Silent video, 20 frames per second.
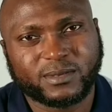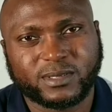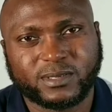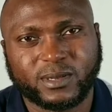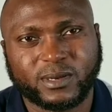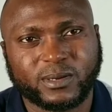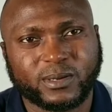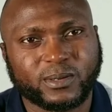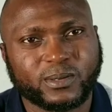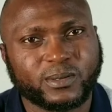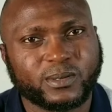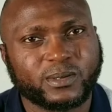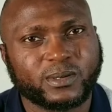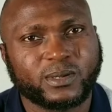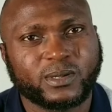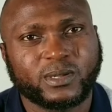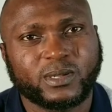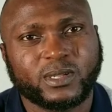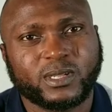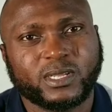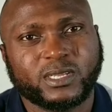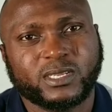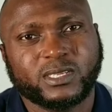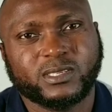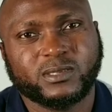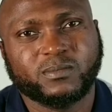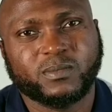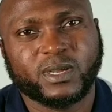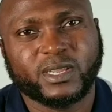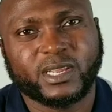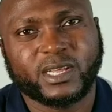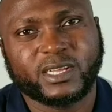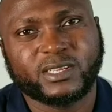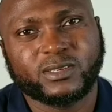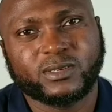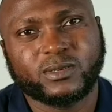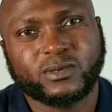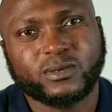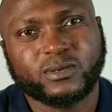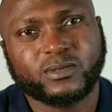So it's better
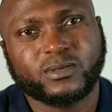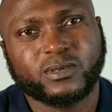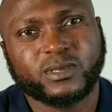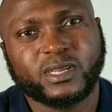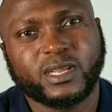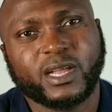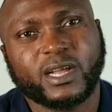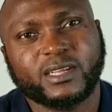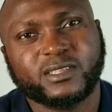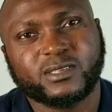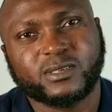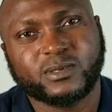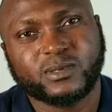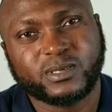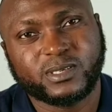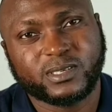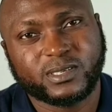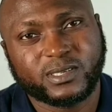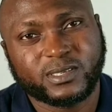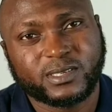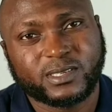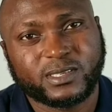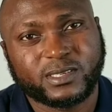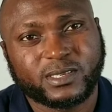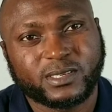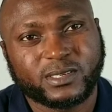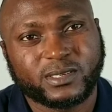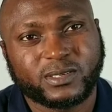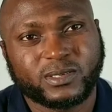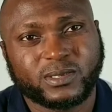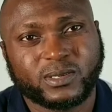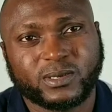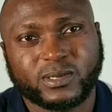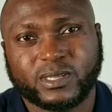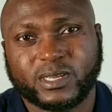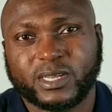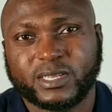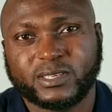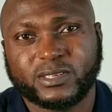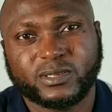you go to the Anthony so
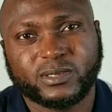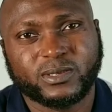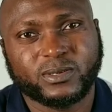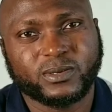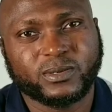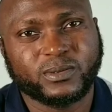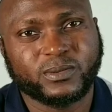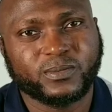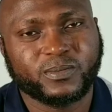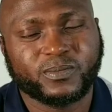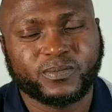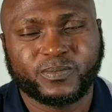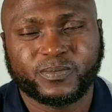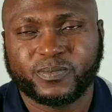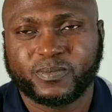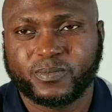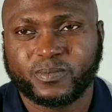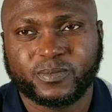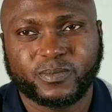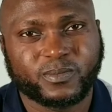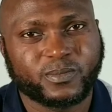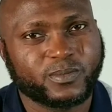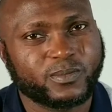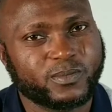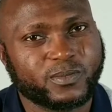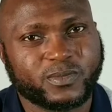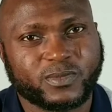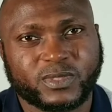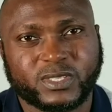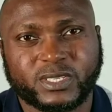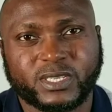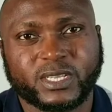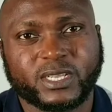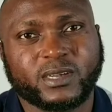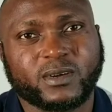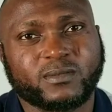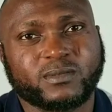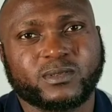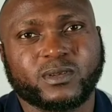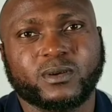that you don't
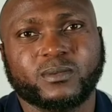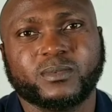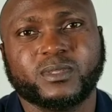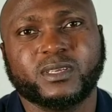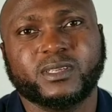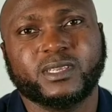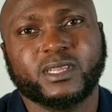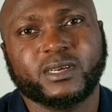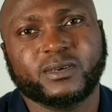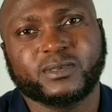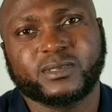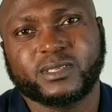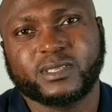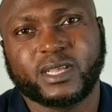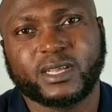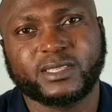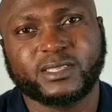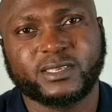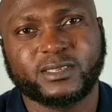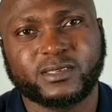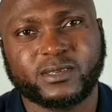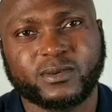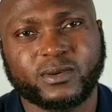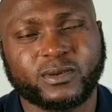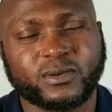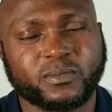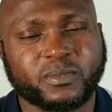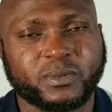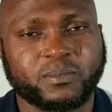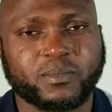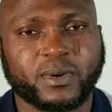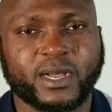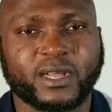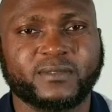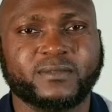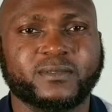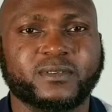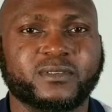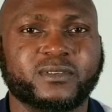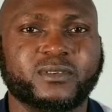think of something else that is going to be
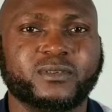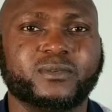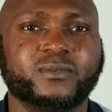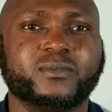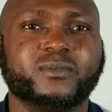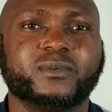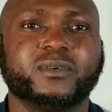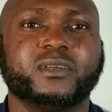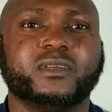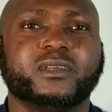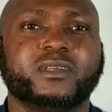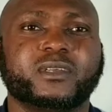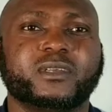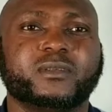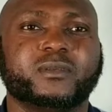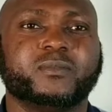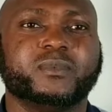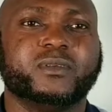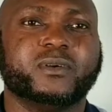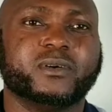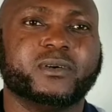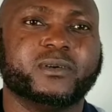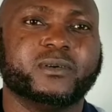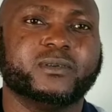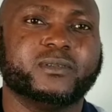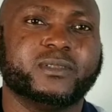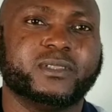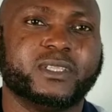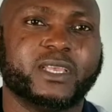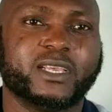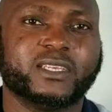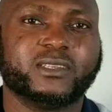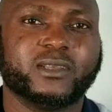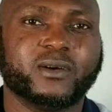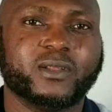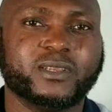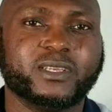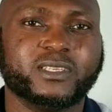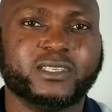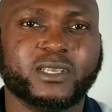bad for you. There's
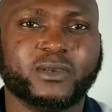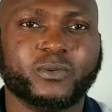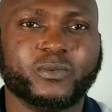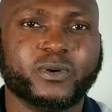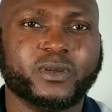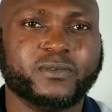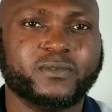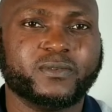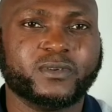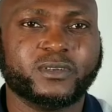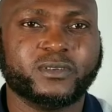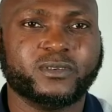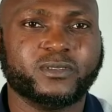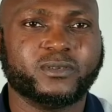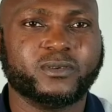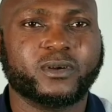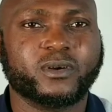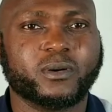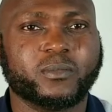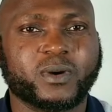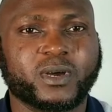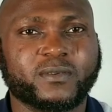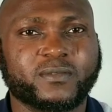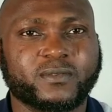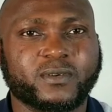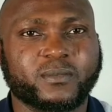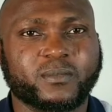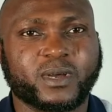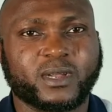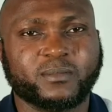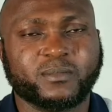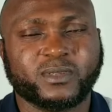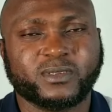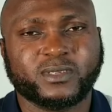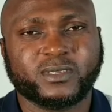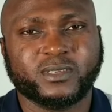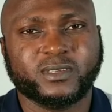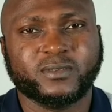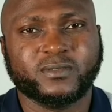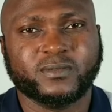always a way for you to come out from
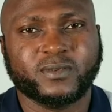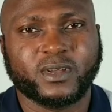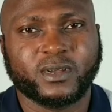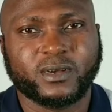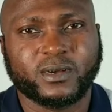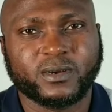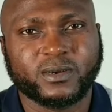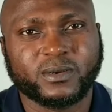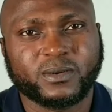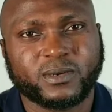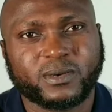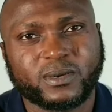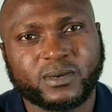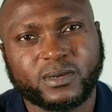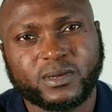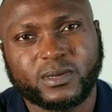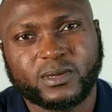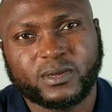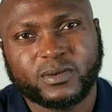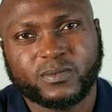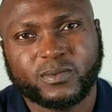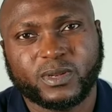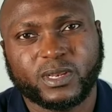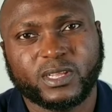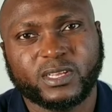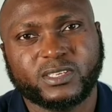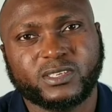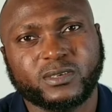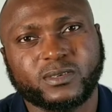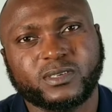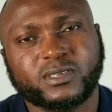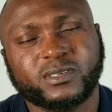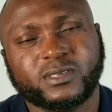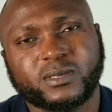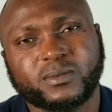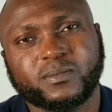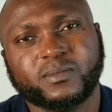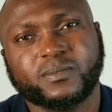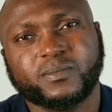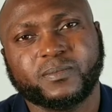abusive relationship.